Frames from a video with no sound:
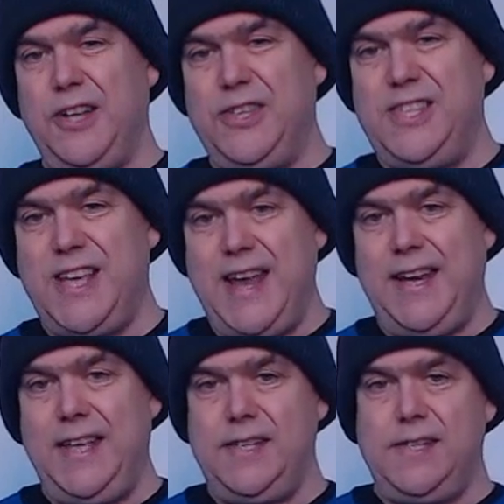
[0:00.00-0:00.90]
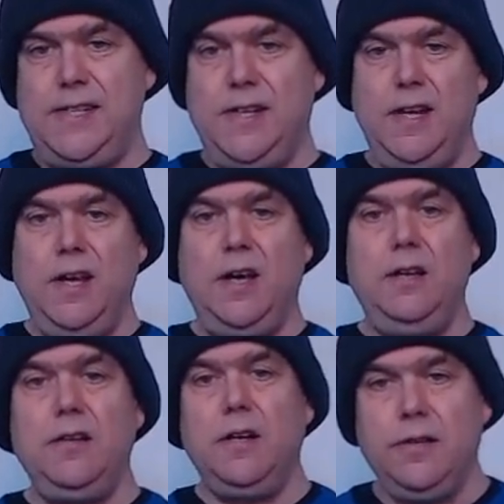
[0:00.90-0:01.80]
tennis
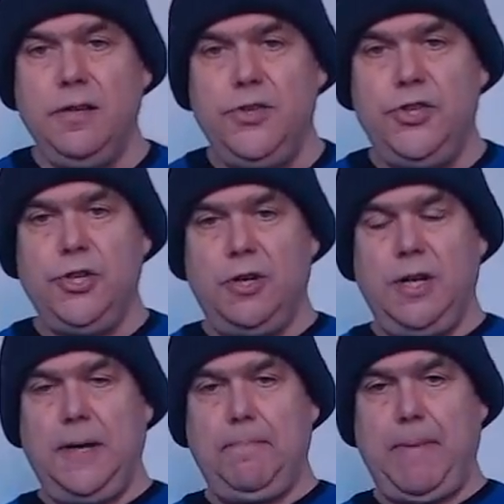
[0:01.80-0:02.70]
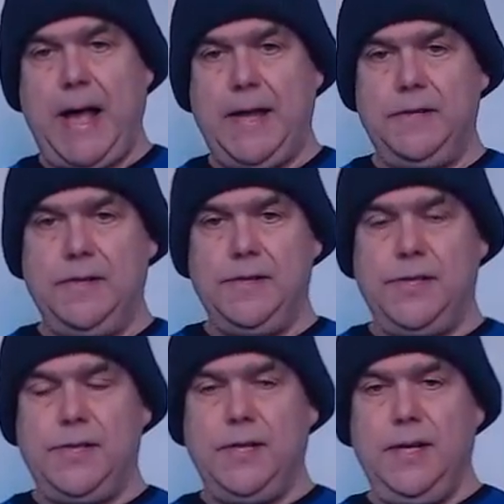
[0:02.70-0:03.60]
and other juggling
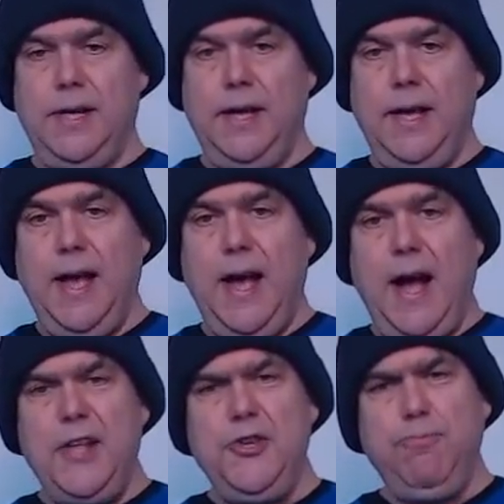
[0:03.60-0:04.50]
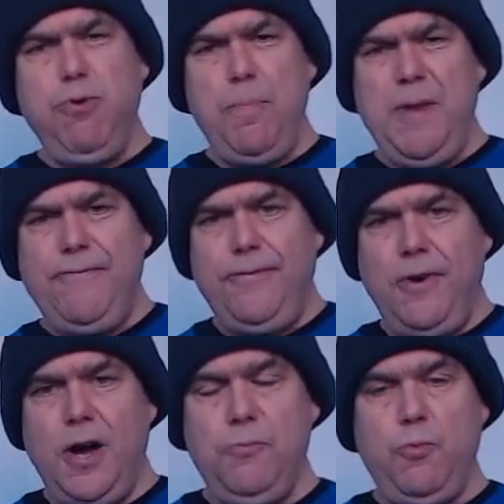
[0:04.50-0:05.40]
patterns. And you'll probably
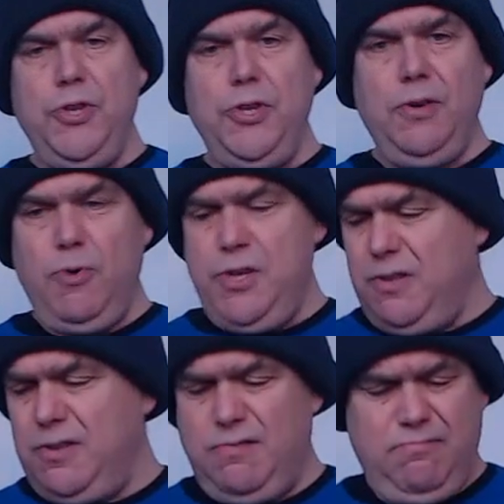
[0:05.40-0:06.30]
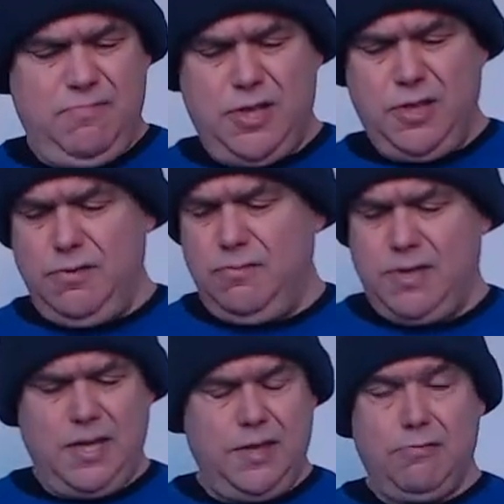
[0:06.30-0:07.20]
find when you can do
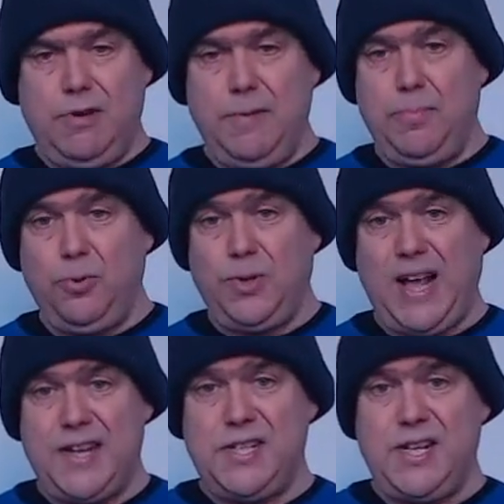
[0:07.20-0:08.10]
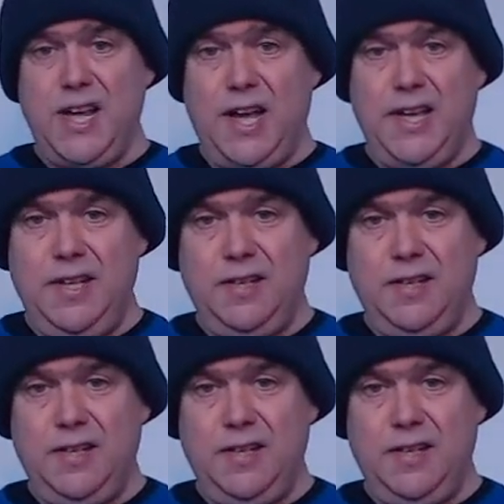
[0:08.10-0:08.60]
the 3-ball cascade,